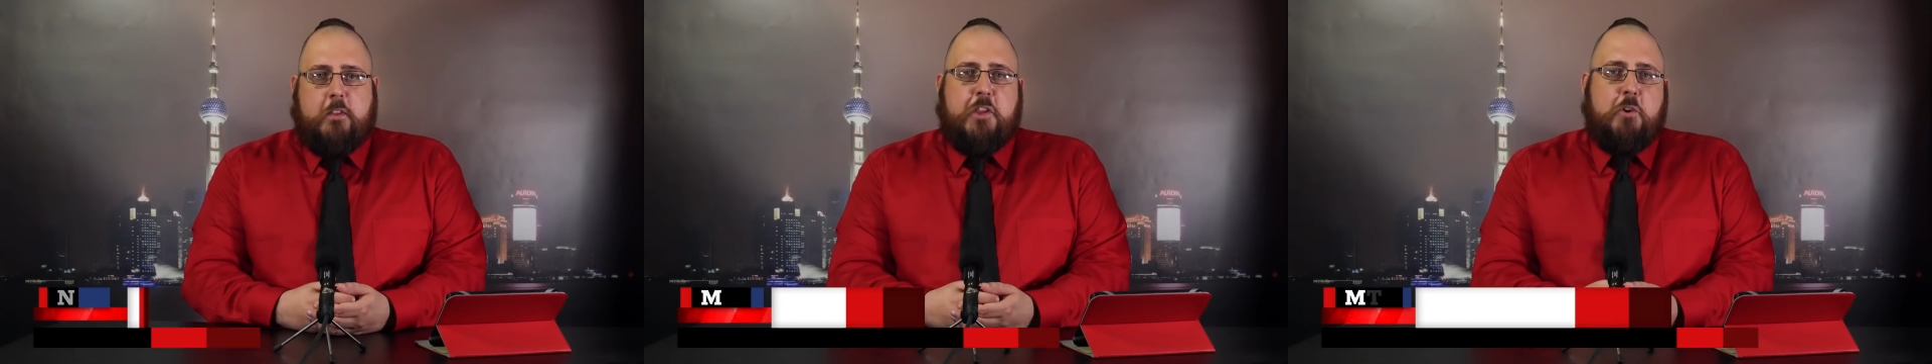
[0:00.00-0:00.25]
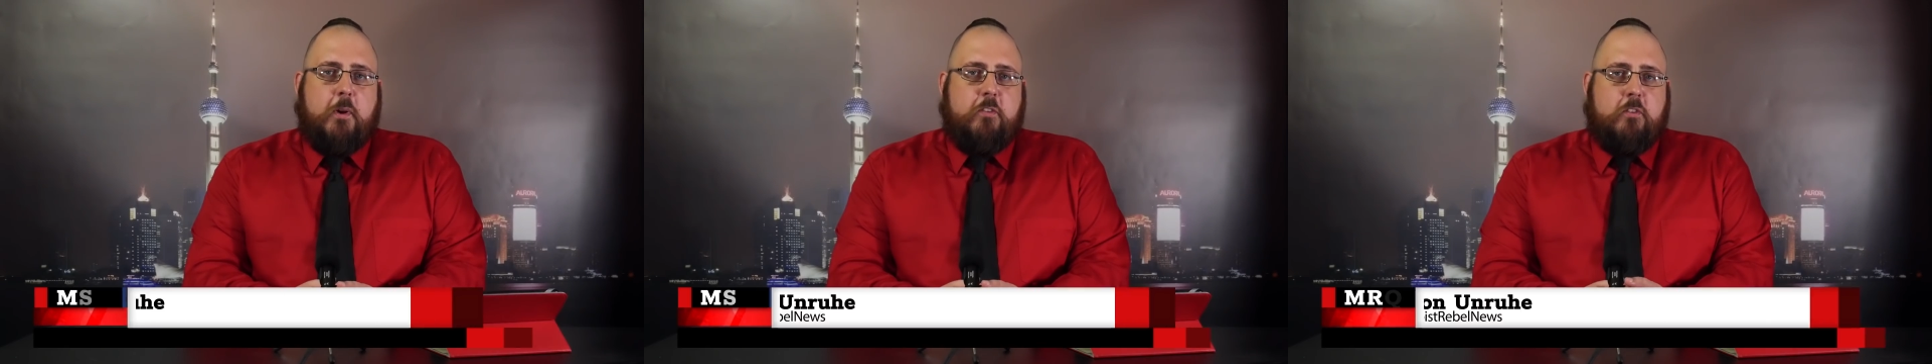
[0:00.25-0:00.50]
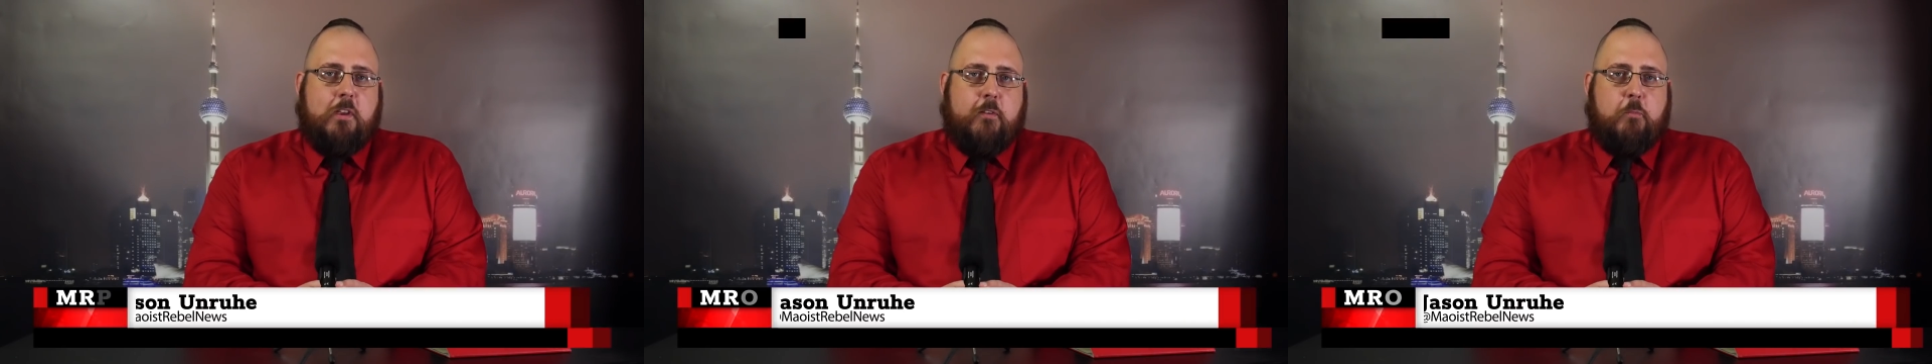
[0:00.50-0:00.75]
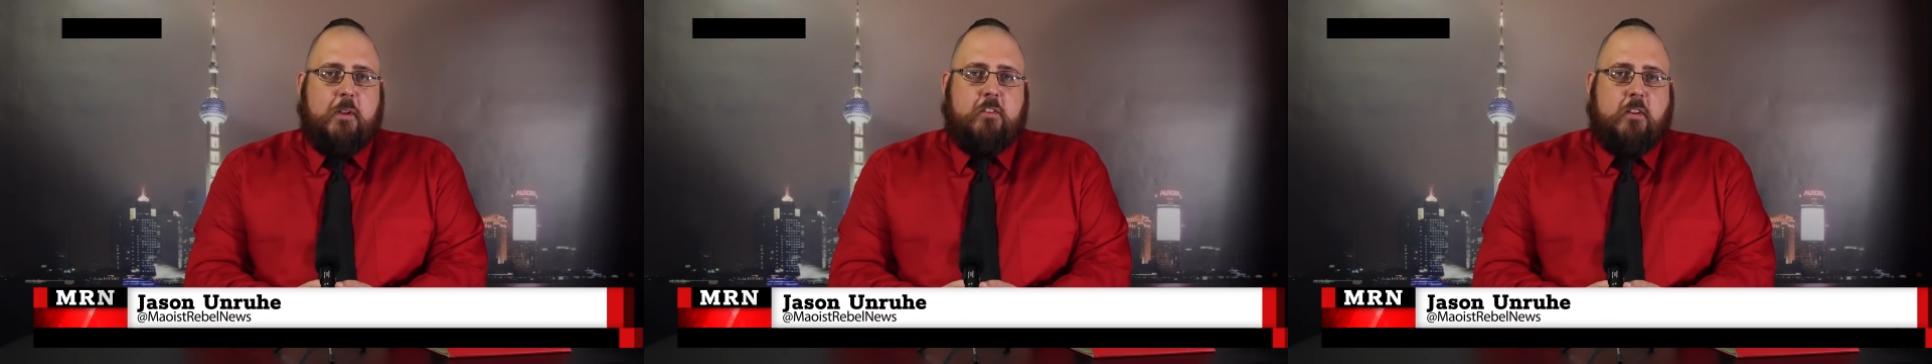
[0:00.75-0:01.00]
The U S
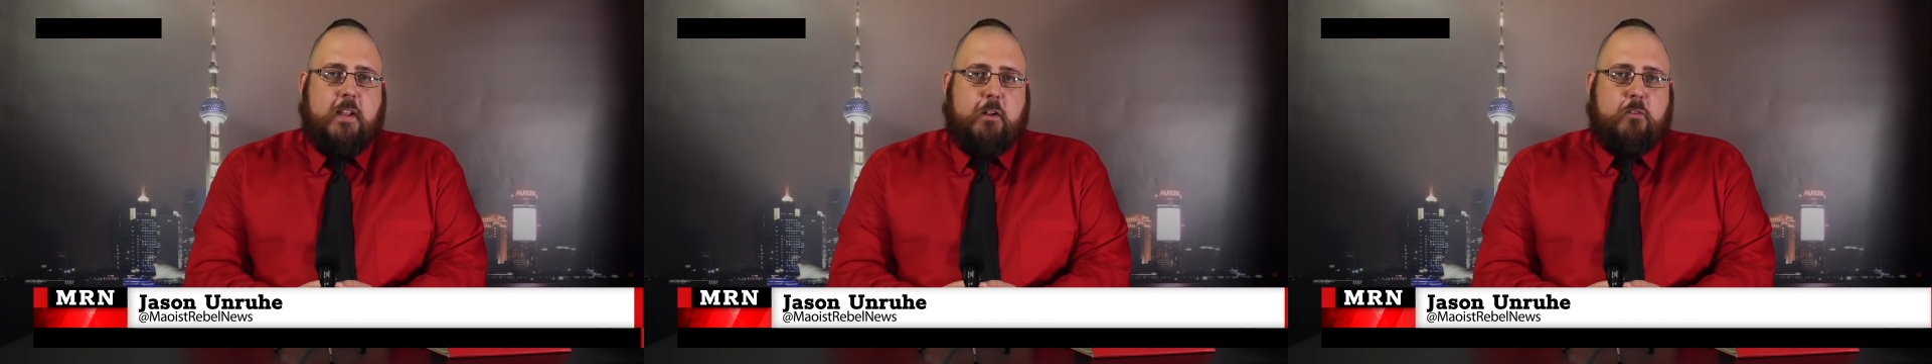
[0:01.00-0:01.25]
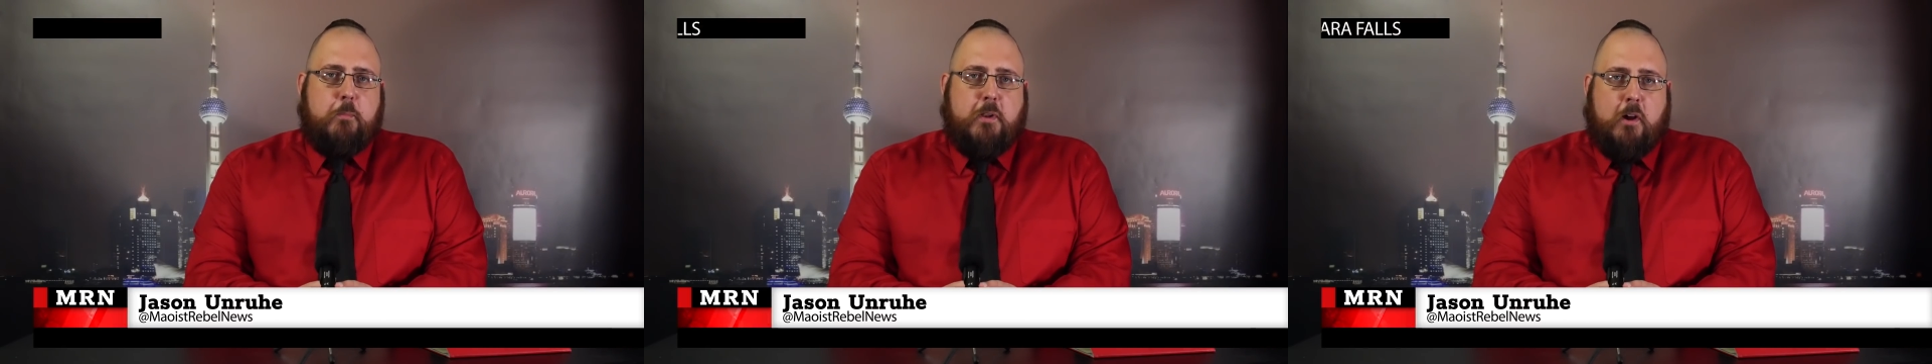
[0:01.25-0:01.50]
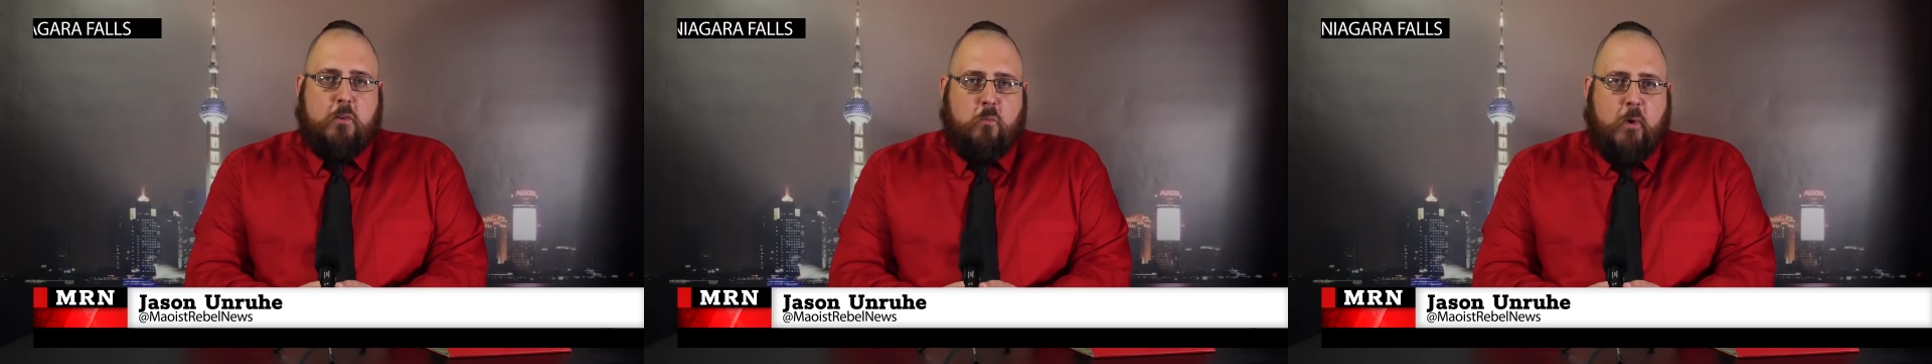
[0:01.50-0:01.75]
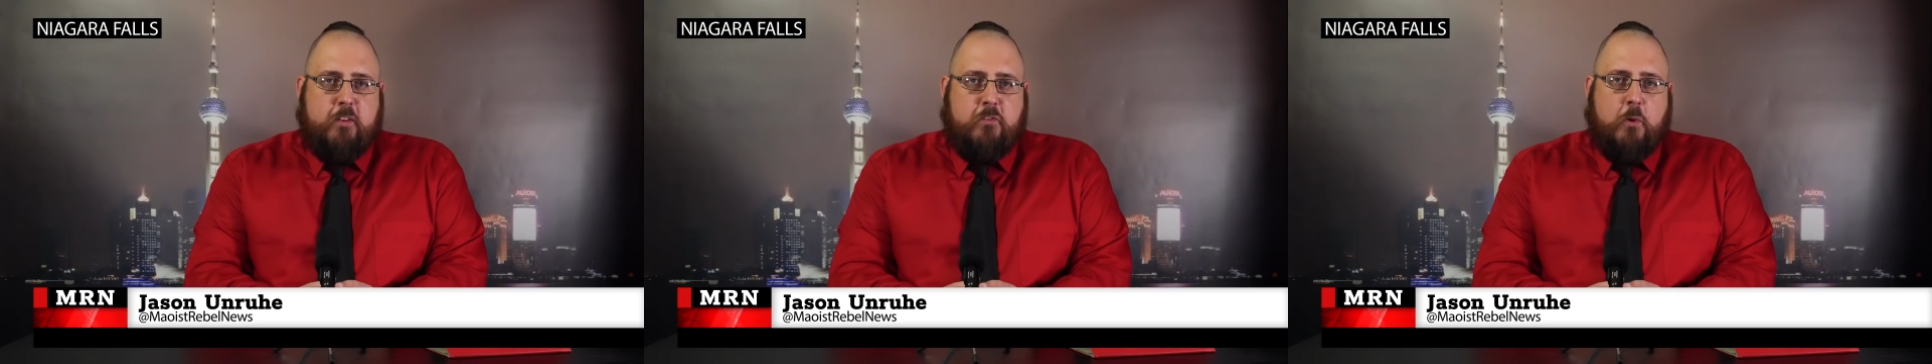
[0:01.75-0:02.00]
government's announcement
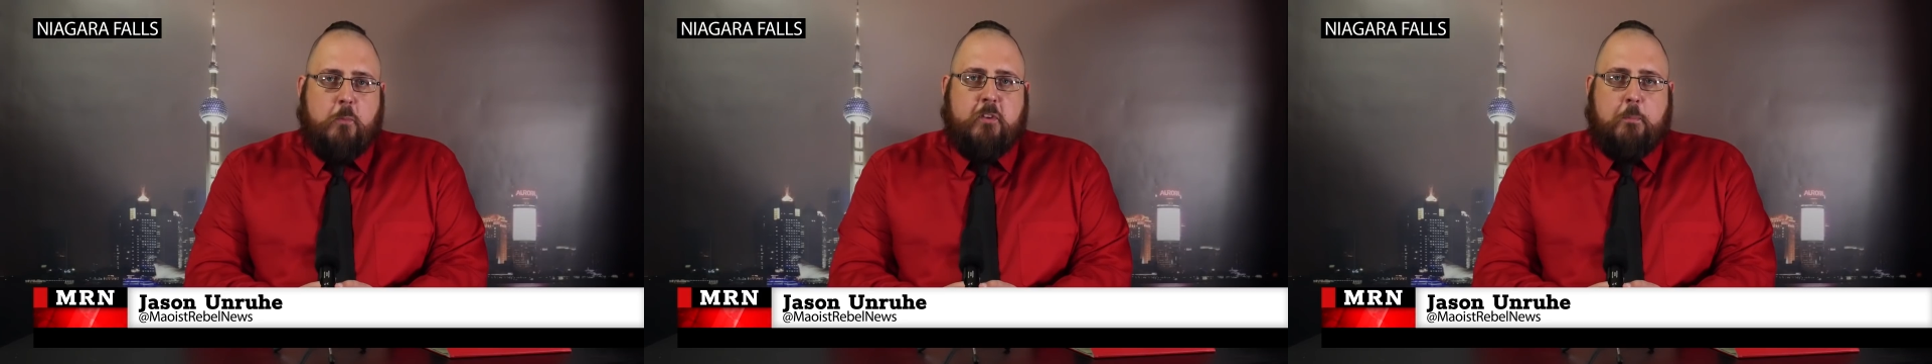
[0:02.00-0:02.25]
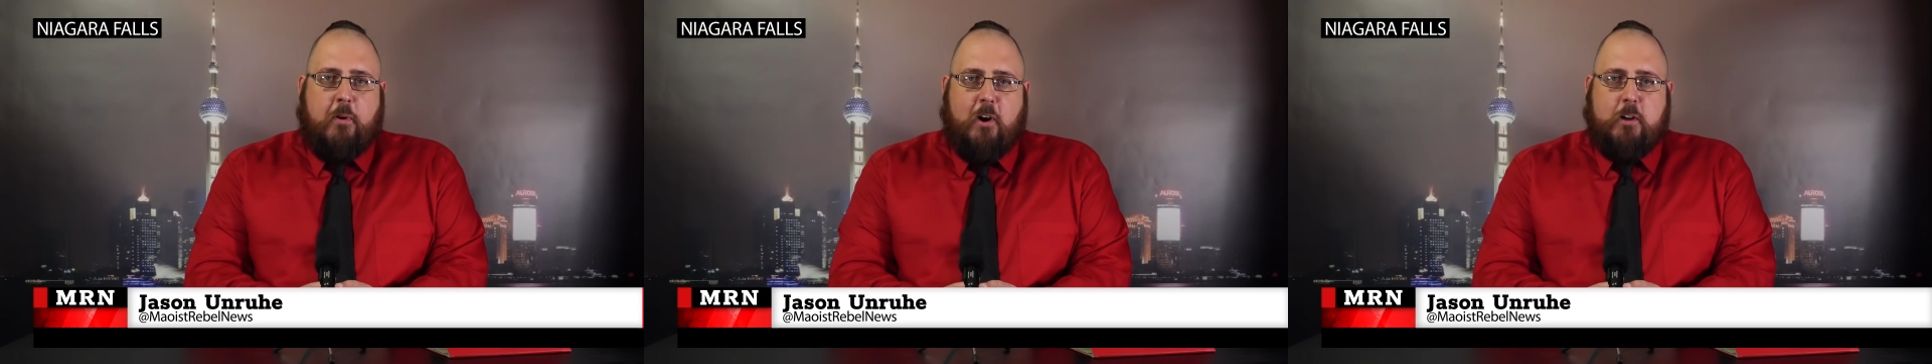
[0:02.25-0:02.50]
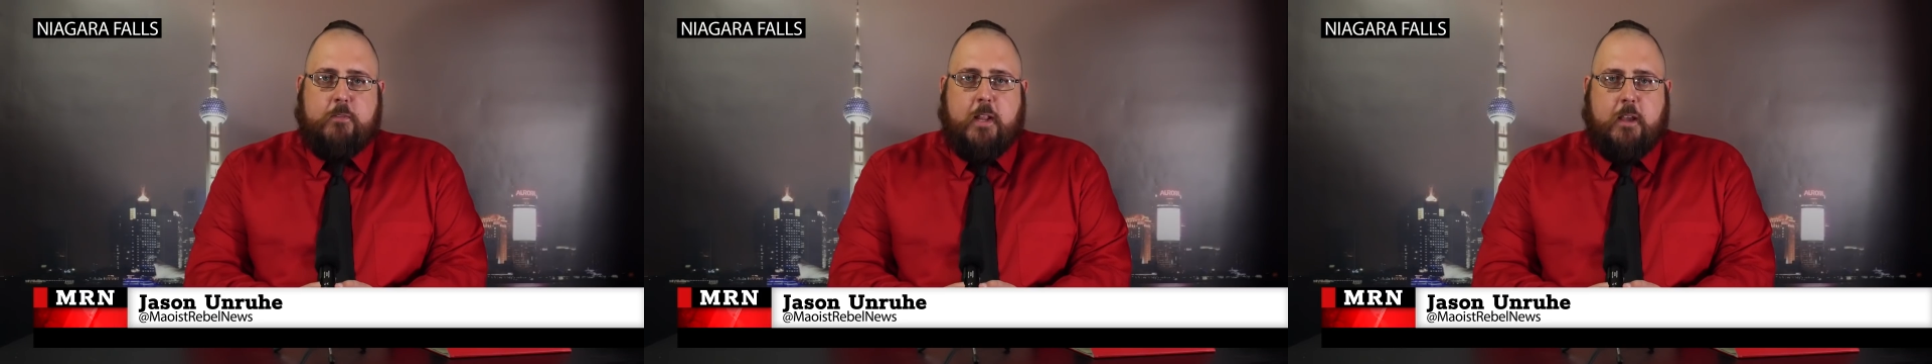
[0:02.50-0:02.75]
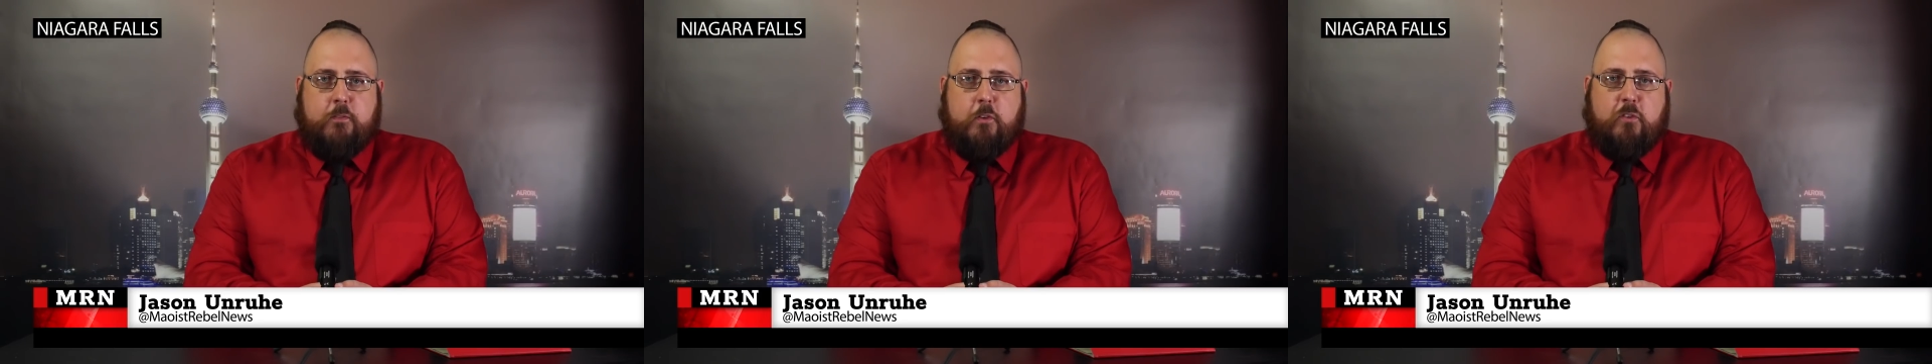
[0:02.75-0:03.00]
on Wednesday was a part of
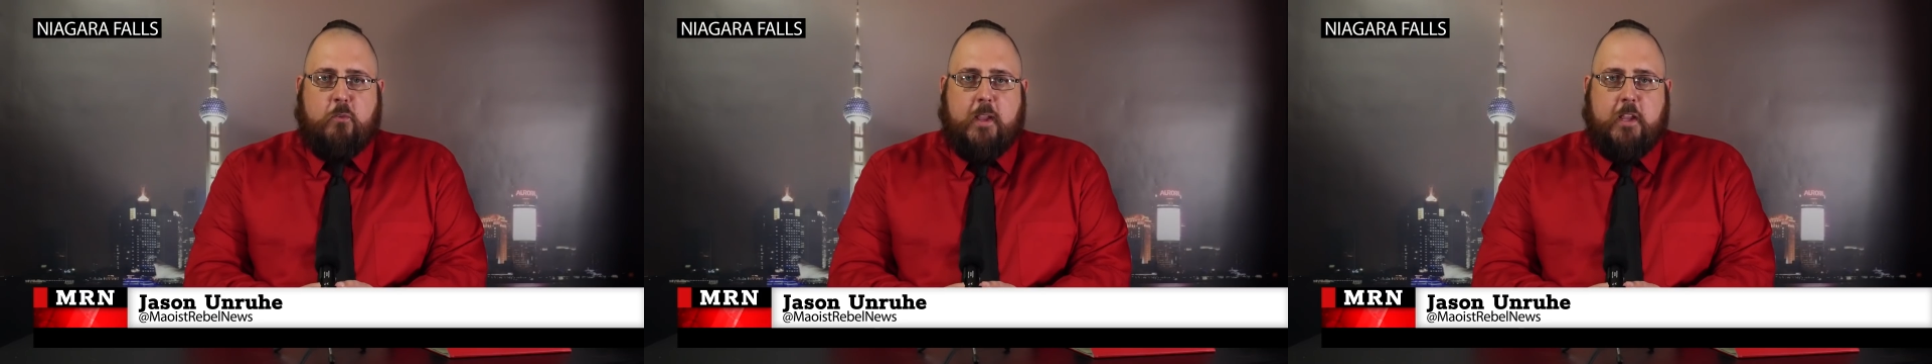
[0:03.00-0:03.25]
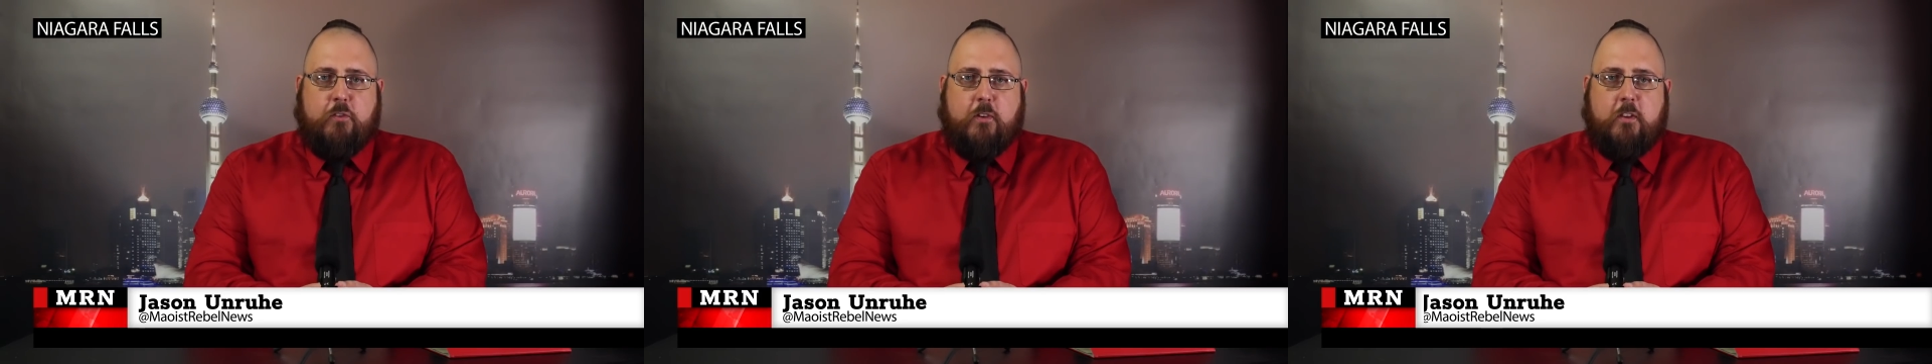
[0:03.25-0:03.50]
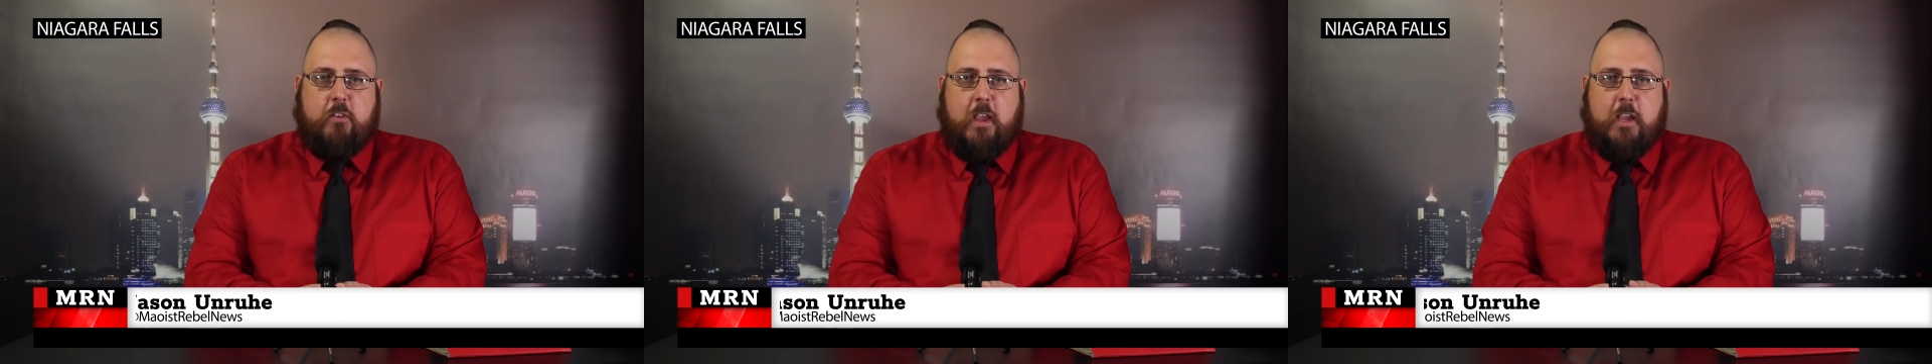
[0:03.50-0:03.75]
an effort to increase